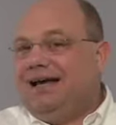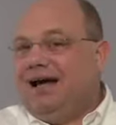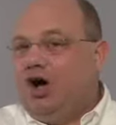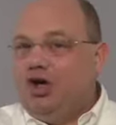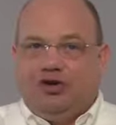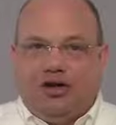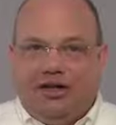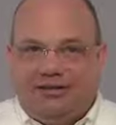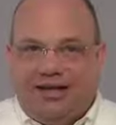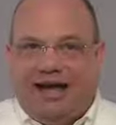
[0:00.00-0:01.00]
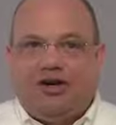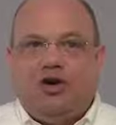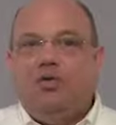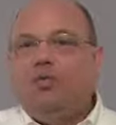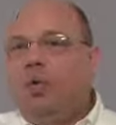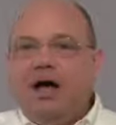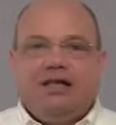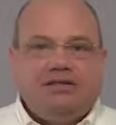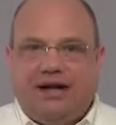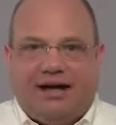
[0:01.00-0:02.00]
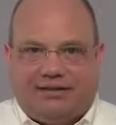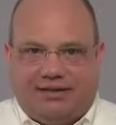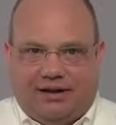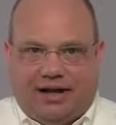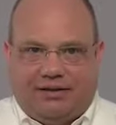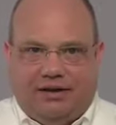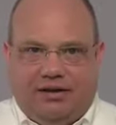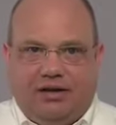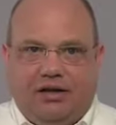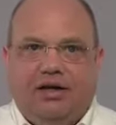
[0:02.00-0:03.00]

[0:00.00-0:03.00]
alternate date was not selected,